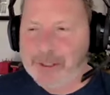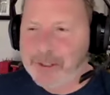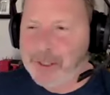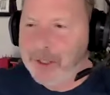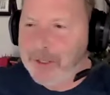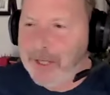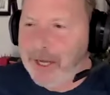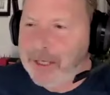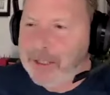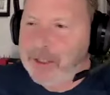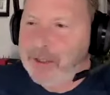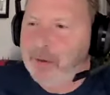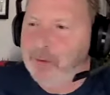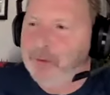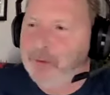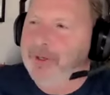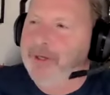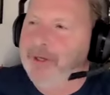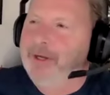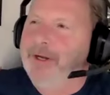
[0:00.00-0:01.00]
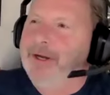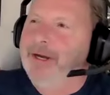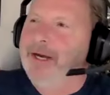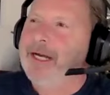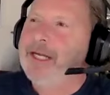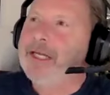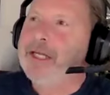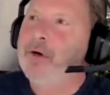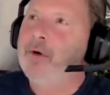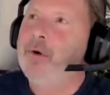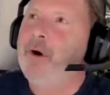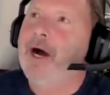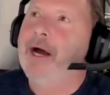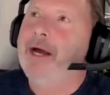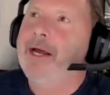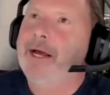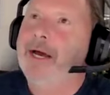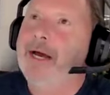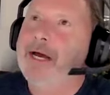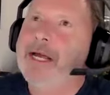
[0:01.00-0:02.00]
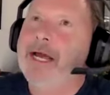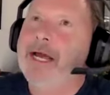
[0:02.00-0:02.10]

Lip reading: saw that note. I